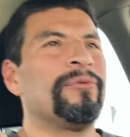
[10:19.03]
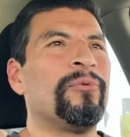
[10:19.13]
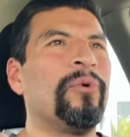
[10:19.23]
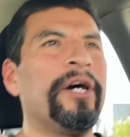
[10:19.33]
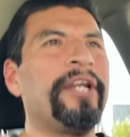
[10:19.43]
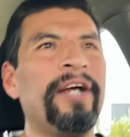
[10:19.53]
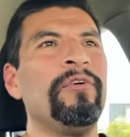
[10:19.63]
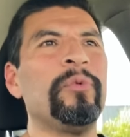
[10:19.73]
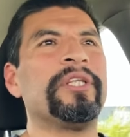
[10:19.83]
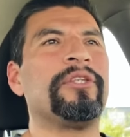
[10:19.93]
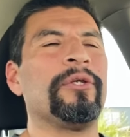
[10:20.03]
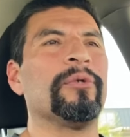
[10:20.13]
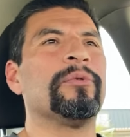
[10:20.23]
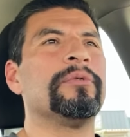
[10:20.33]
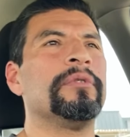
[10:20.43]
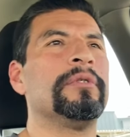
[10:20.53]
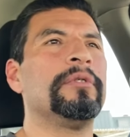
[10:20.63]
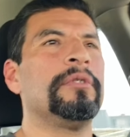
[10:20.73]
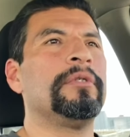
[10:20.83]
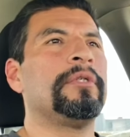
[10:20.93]
whatever with you?
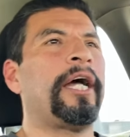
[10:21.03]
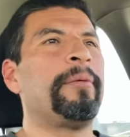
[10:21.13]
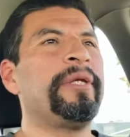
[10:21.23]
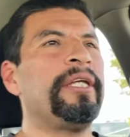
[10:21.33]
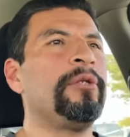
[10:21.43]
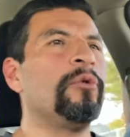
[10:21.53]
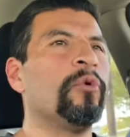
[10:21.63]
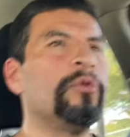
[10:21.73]
I mean,